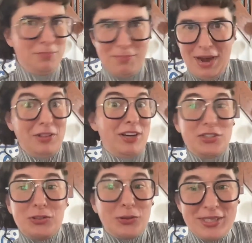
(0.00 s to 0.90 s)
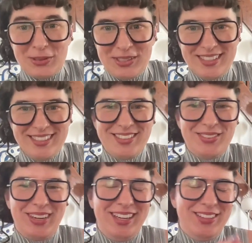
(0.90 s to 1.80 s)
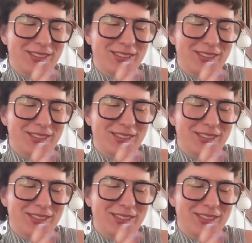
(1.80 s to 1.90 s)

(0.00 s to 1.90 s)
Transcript: biological resources, right?